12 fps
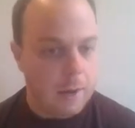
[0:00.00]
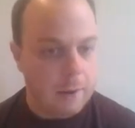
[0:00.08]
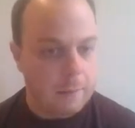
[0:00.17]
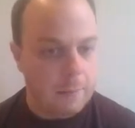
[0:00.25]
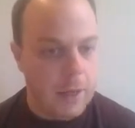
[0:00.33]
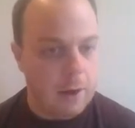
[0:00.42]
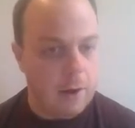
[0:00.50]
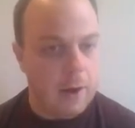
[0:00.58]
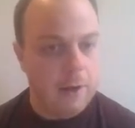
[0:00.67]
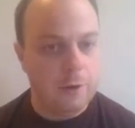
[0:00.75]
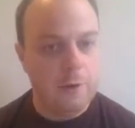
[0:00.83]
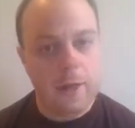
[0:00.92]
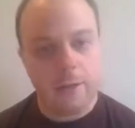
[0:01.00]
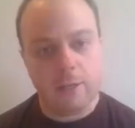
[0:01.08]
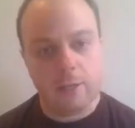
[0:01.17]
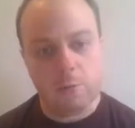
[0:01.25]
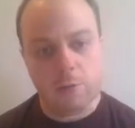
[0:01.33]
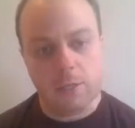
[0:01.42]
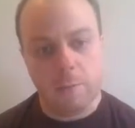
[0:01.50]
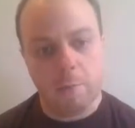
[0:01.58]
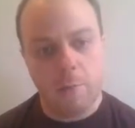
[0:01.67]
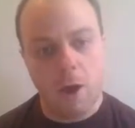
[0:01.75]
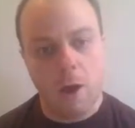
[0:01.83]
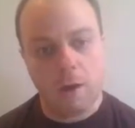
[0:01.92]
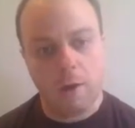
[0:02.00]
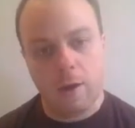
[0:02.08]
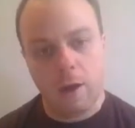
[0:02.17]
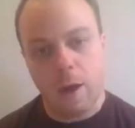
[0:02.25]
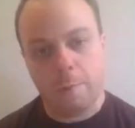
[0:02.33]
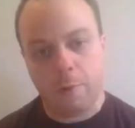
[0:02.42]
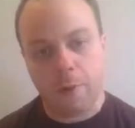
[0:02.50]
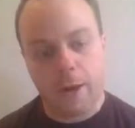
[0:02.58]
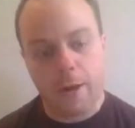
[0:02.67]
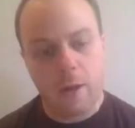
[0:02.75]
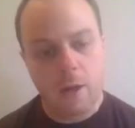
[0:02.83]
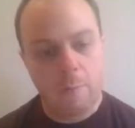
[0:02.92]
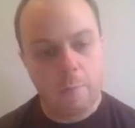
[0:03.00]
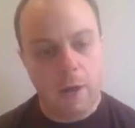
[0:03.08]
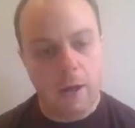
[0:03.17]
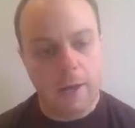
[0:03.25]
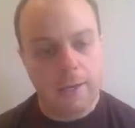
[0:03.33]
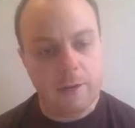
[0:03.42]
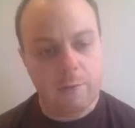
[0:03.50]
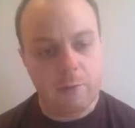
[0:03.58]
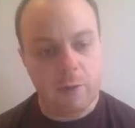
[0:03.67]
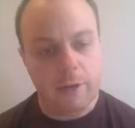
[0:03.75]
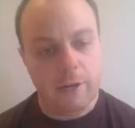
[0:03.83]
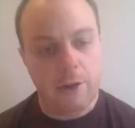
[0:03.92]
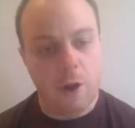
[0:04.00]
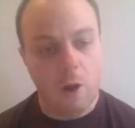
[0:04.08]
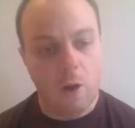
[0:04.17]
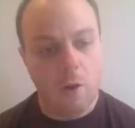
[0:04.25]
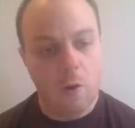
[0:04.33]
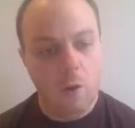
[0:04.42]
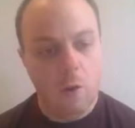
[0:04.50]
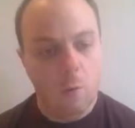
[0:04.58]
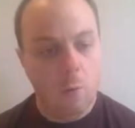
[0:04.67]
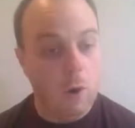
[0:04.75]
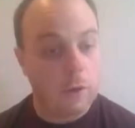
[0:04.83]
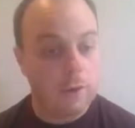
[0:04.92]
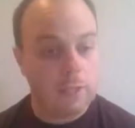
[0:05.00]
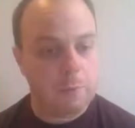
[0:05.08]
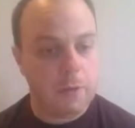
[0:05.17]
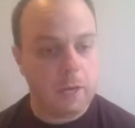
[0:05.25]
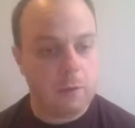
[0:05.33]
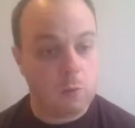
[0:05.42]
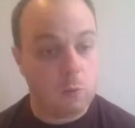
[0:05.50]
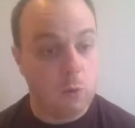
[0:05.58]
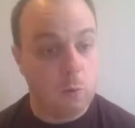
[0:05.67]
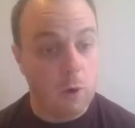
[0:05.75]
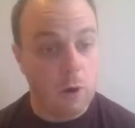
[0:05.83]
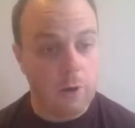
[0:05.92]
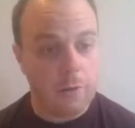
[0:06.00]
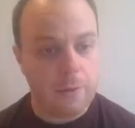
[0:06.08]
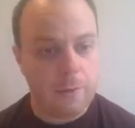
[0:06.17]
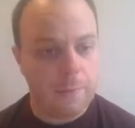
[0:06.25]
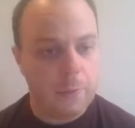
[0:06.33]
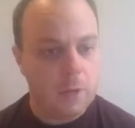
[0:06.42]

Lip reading: Now I knew that this was a mod and upgrade, but I didn't really know what these pickups were worth.